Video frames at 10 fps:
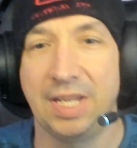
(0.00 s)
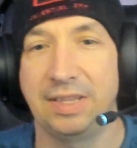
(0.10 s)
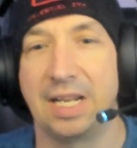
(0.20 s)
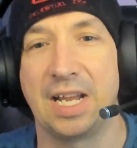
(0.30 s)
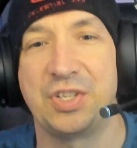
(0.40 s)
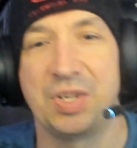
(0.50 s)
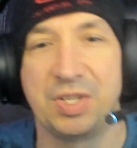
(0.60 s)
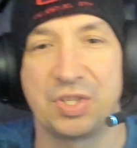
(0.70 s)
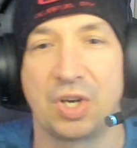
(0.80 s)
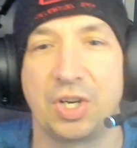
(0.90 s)
that I should
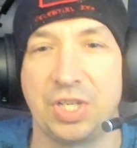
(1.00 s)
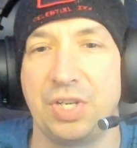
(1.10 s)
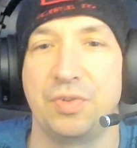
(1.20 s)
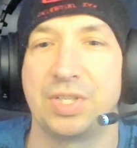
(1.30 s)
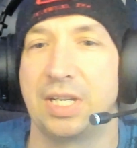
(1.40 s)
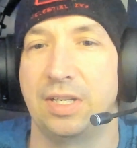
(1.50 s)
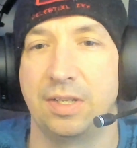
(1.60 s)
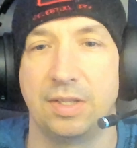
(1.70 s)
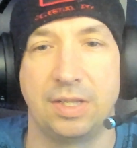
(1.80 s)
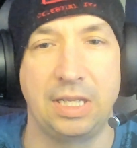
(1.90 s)
start
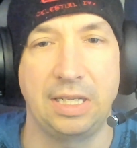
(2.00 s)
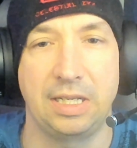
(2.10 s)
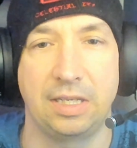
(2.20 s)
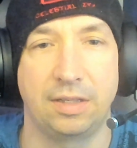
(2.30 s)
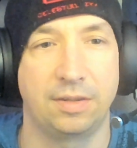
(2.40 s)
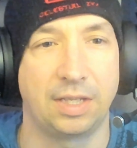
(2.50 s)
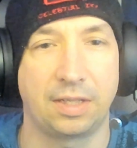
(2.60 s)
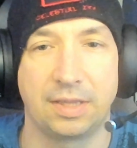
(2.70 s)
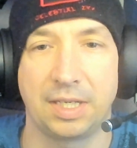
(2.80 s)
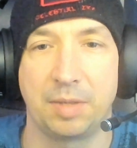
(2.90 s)
using the
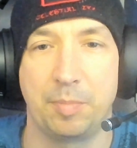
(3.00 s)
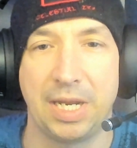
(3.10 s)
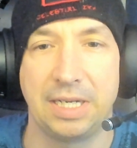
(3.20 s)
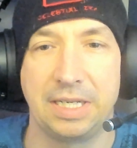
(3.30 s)
clickbaity